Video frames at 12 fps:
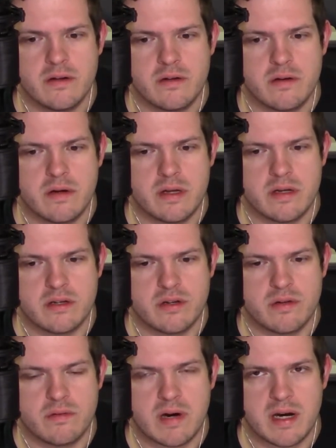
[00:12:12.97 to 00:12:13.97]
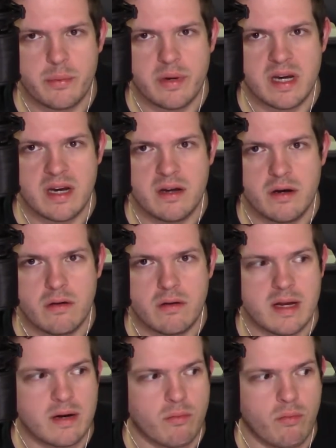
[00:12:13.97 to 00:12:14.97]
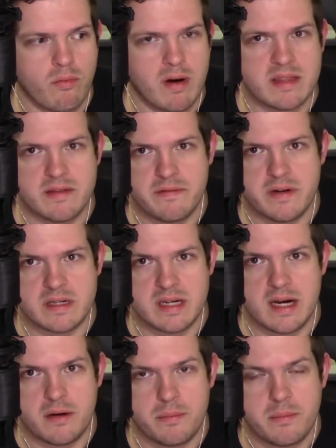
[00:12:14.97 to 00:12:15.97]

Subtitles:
to the right wing, right the fuck now.